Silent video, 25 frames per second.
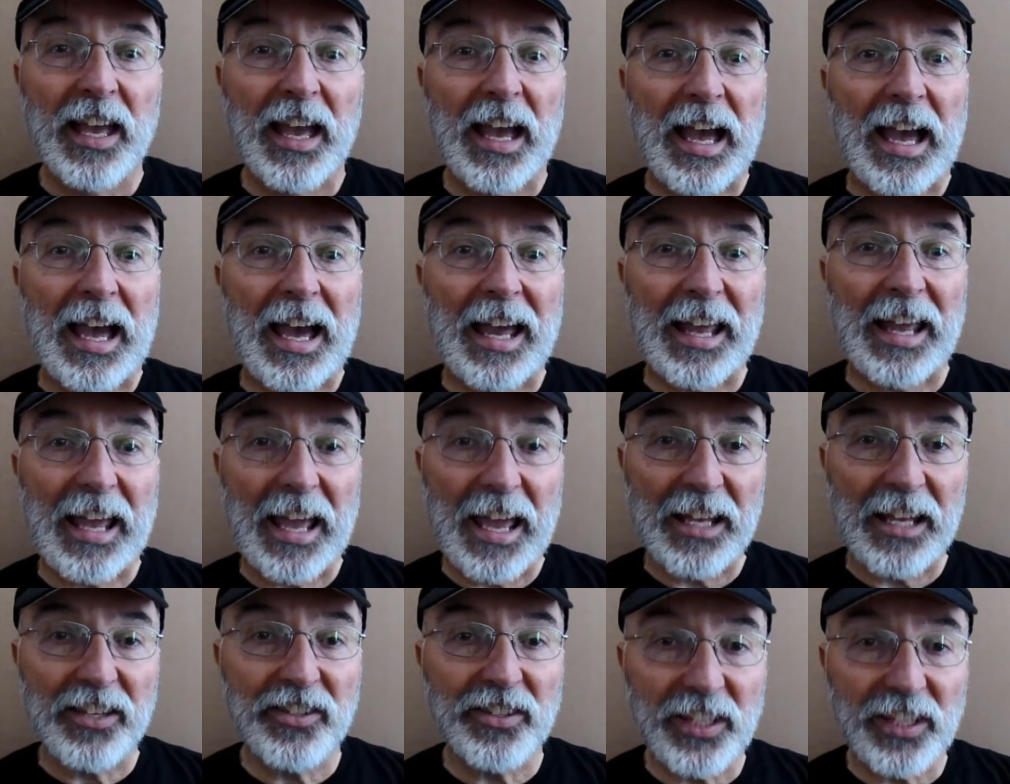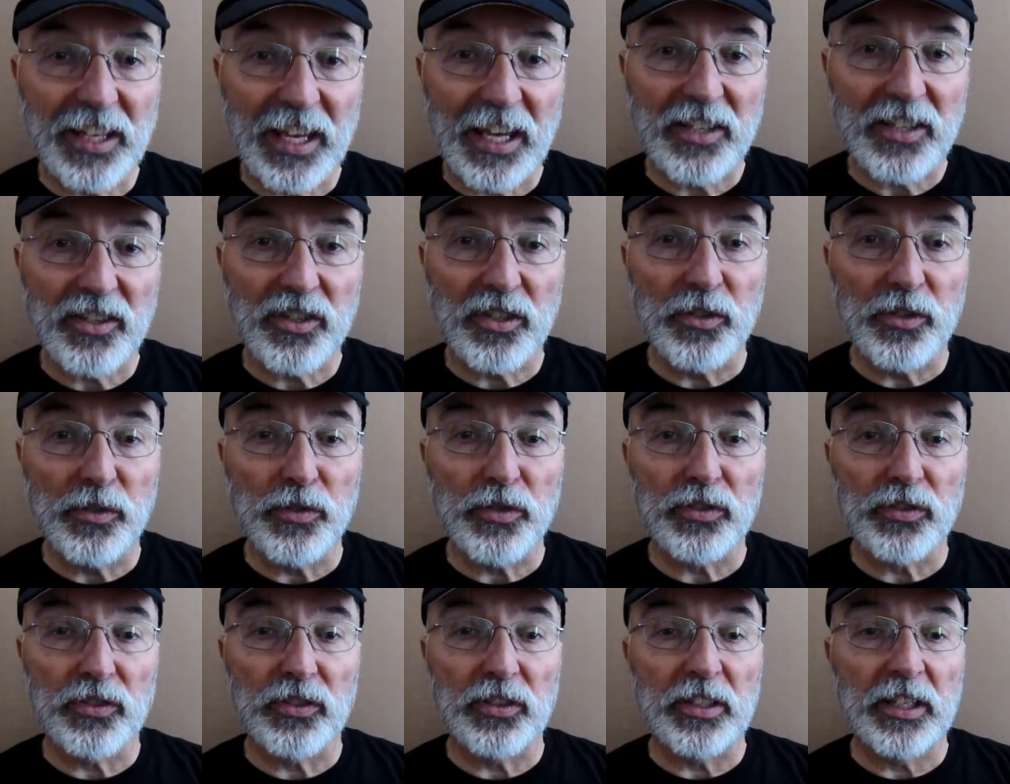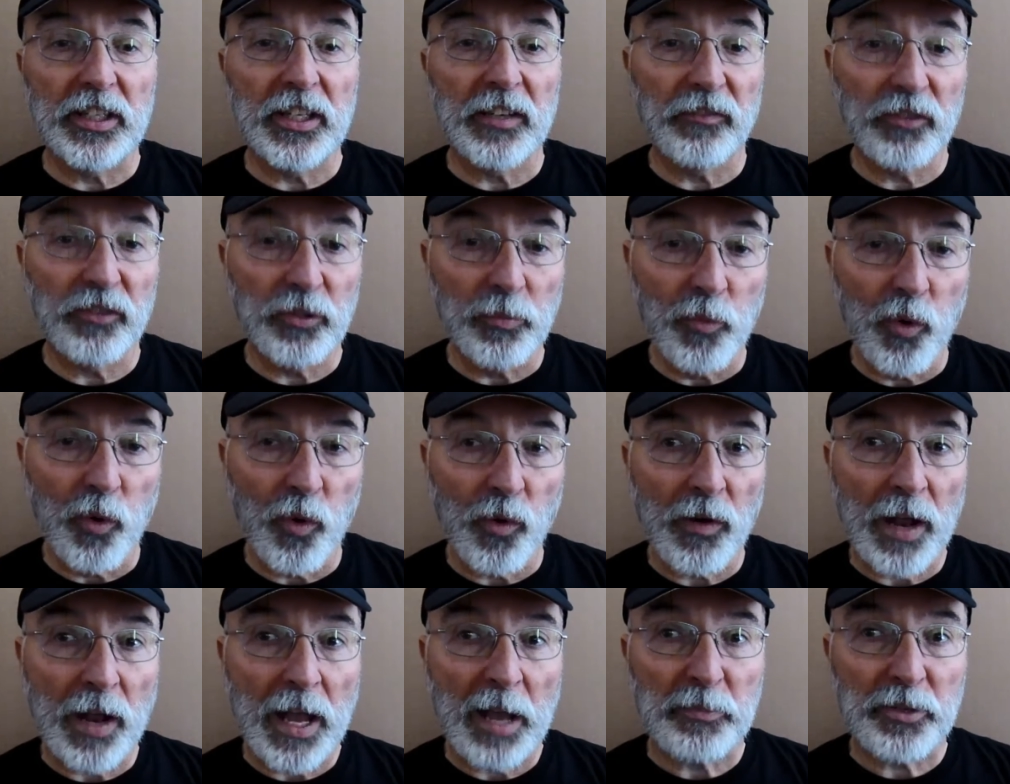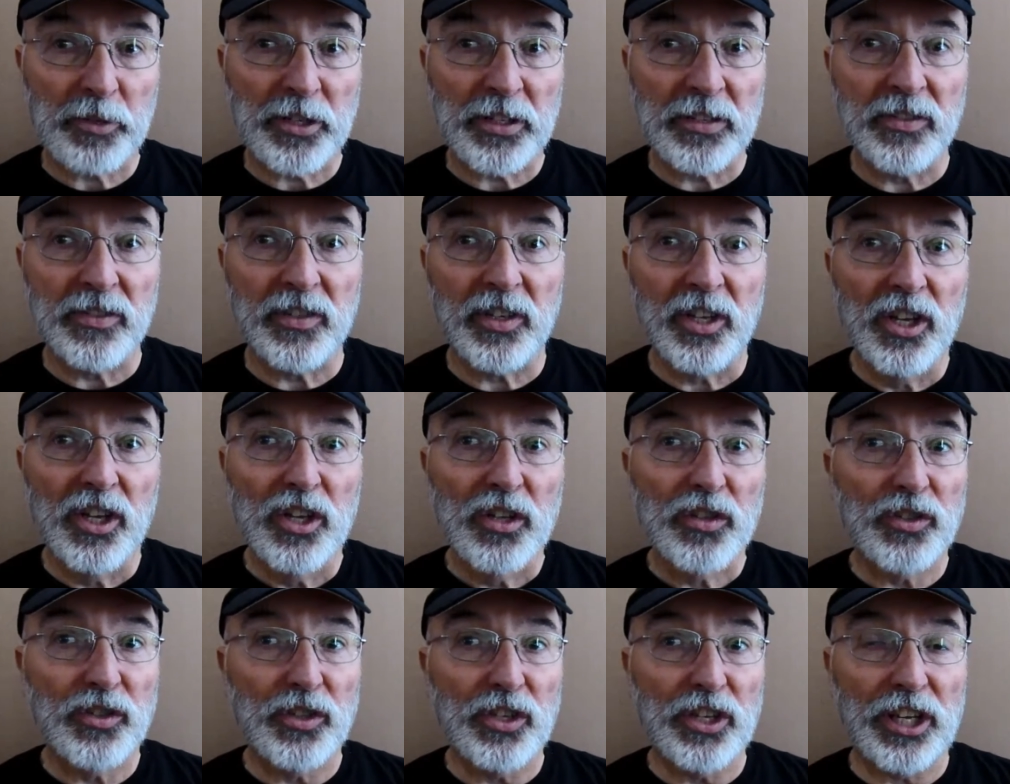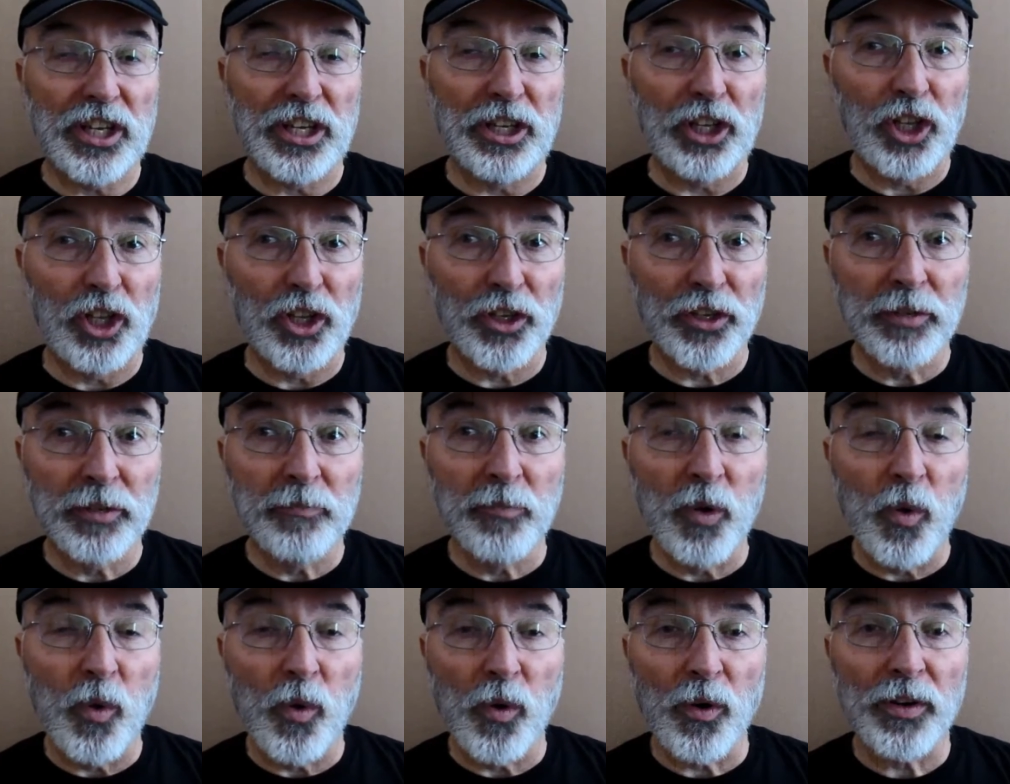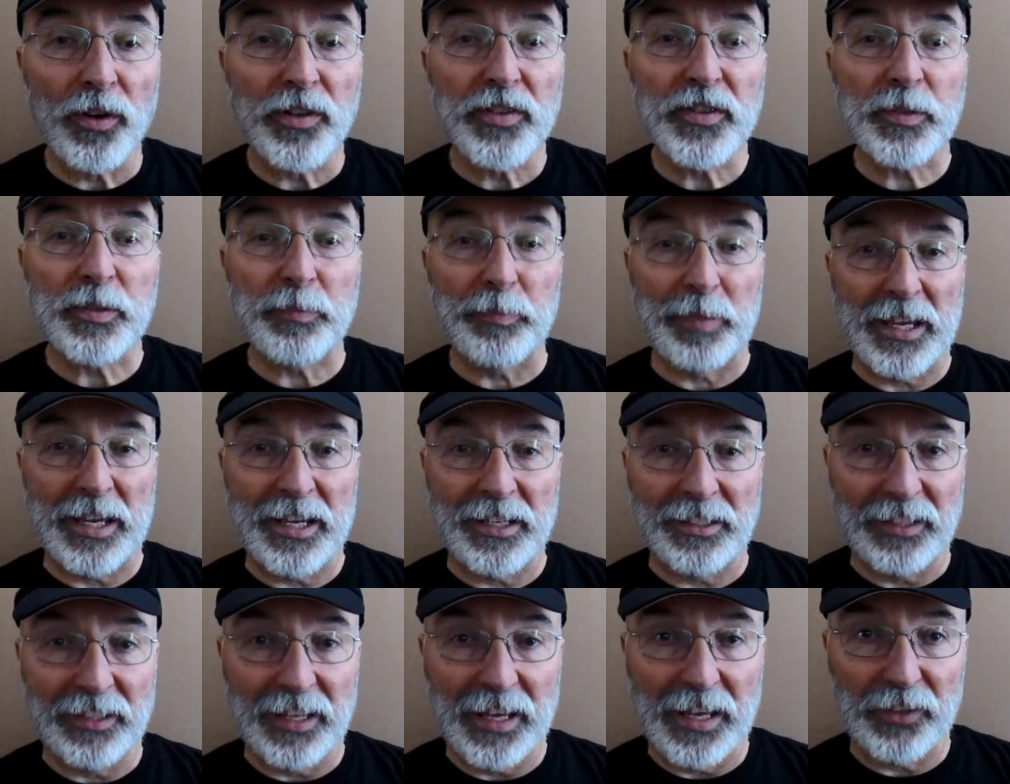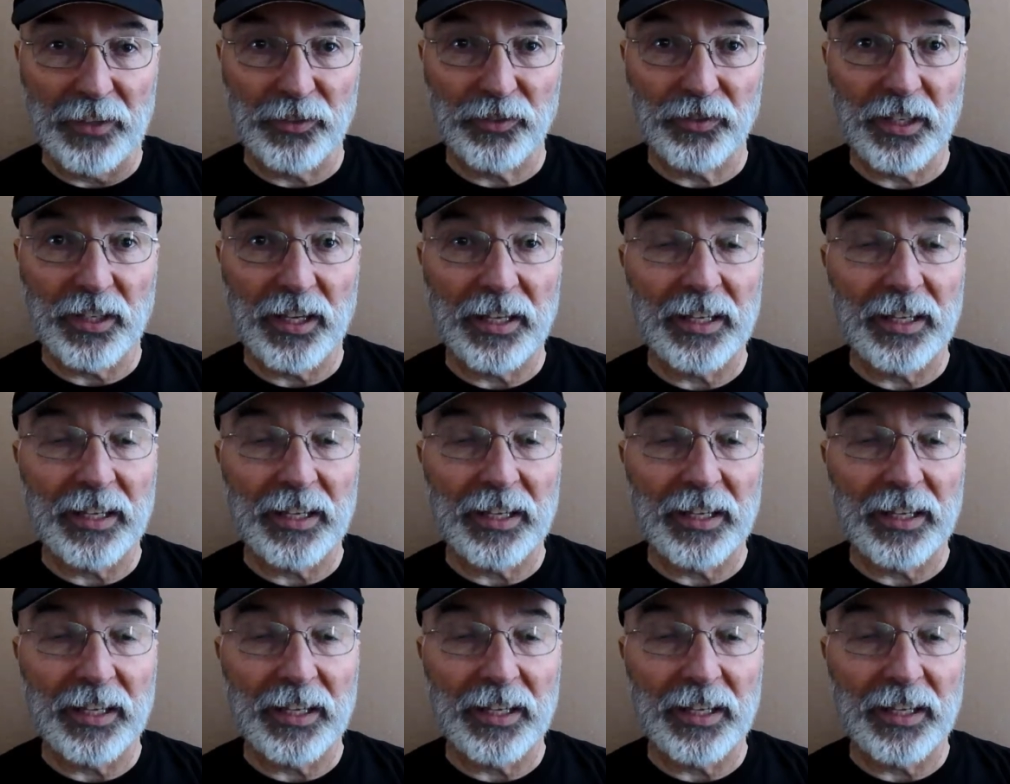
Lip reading: how to educate you to give you more options so you can learn more, spend less.